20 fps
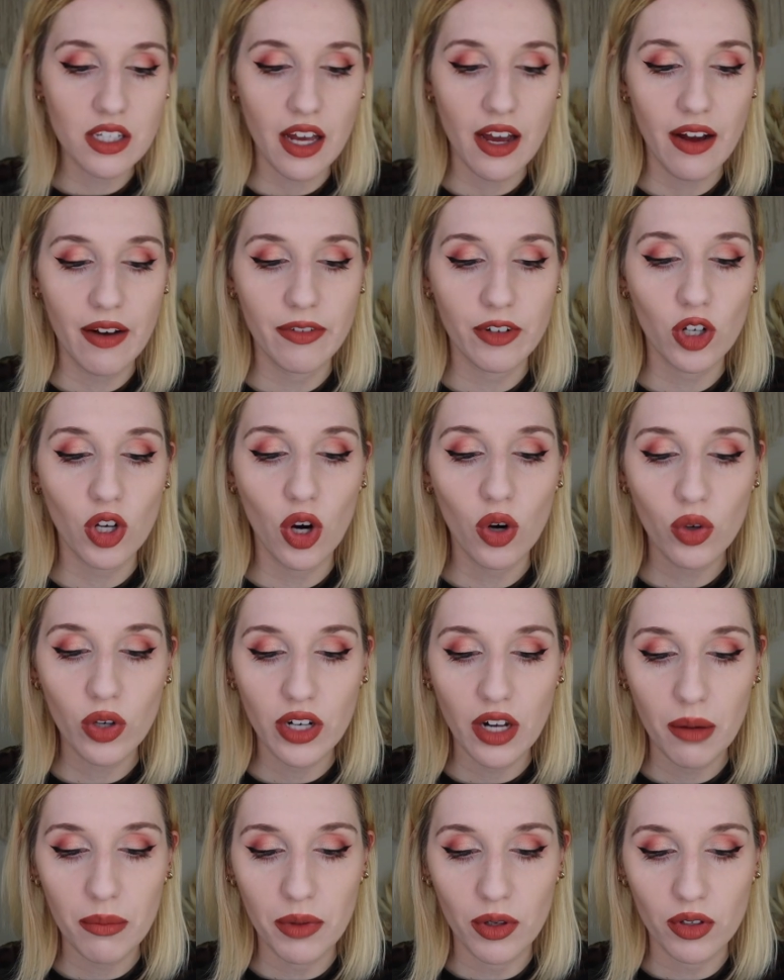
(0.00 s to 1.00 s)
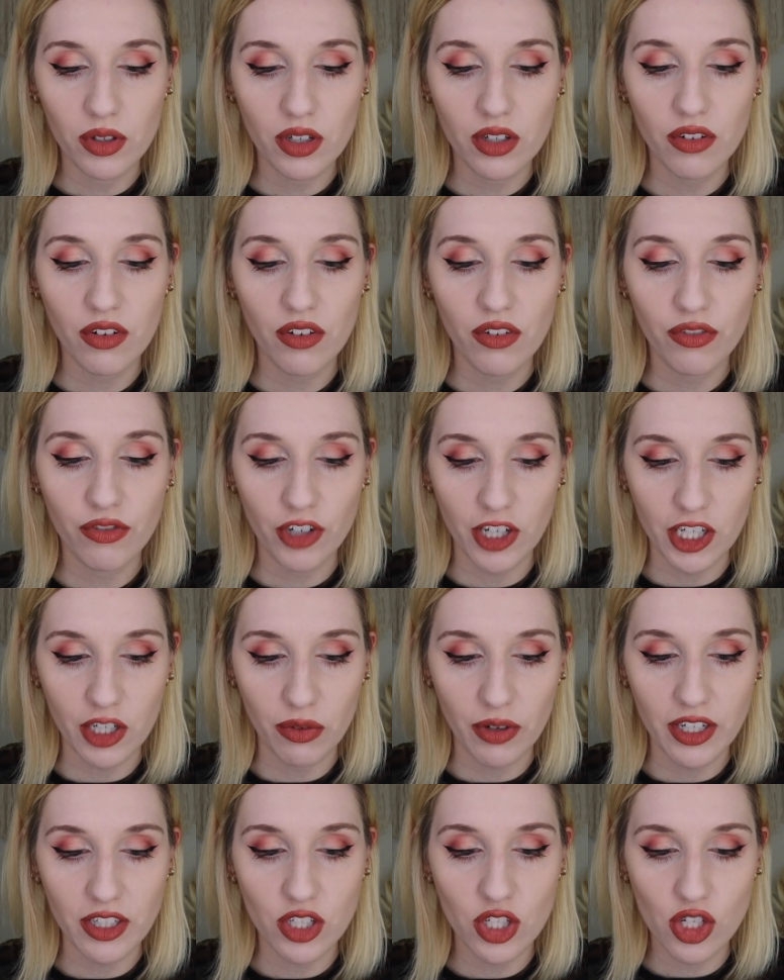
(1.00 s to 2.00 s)
have coconut milk
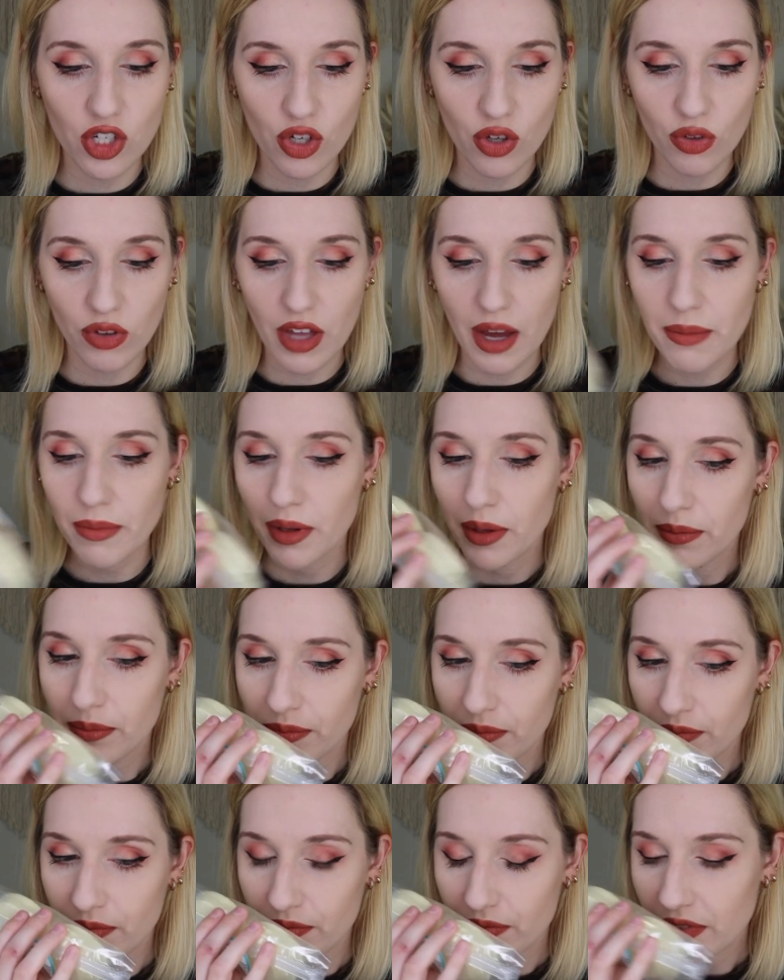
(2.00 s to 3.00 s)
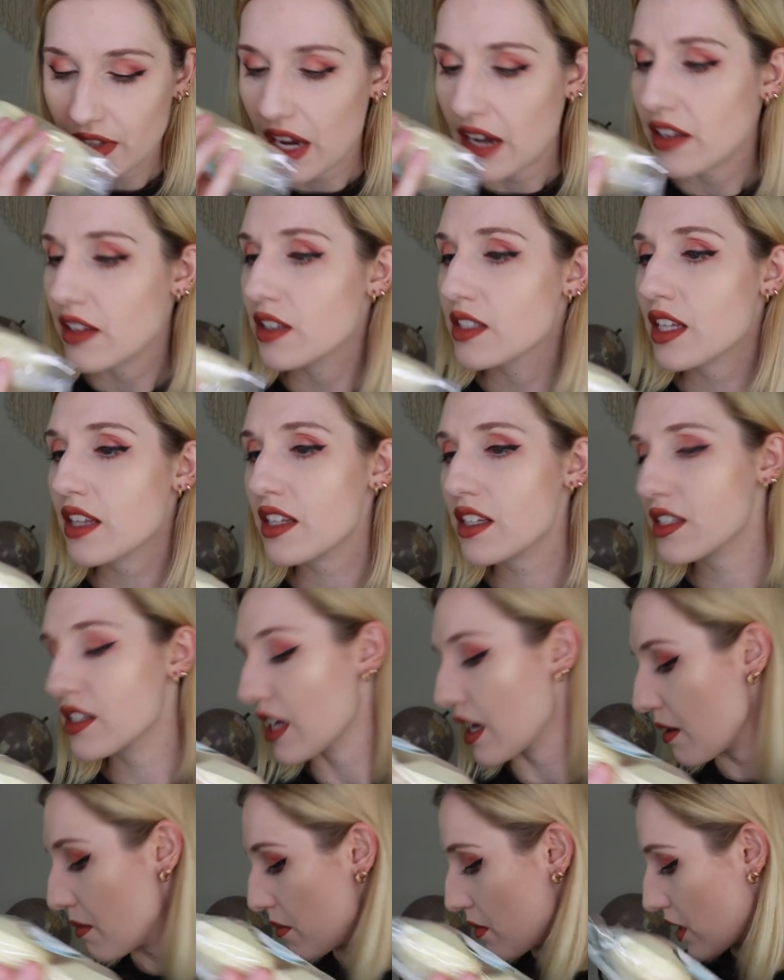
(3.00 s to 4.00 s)
fragrance to them. Is it the
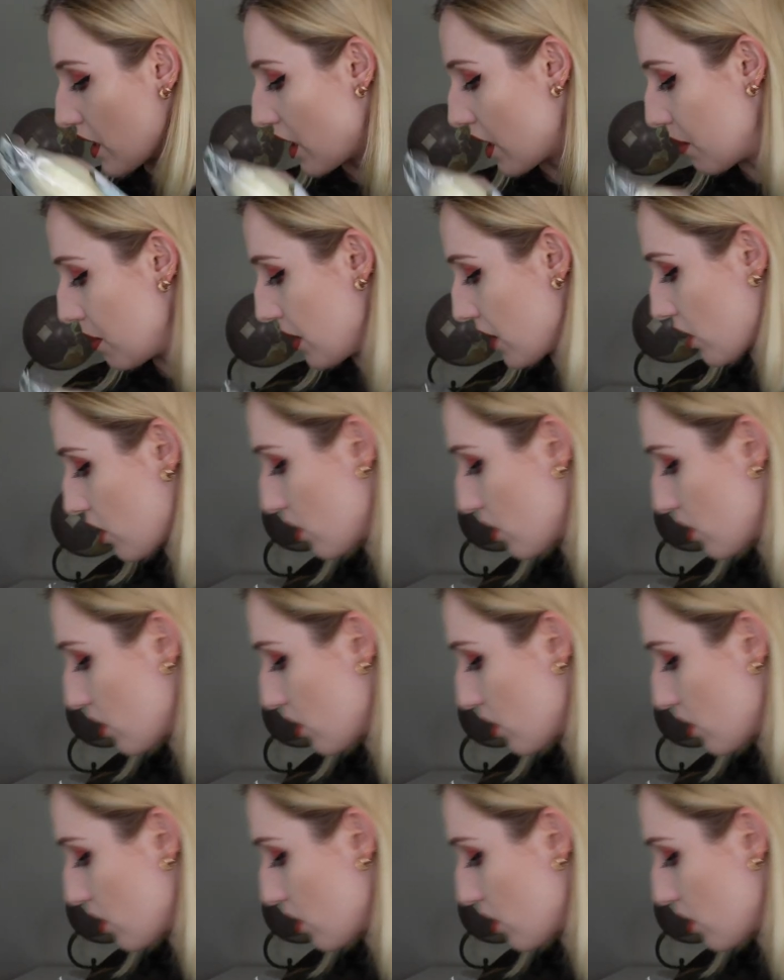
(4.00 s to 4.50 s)
same Caribbean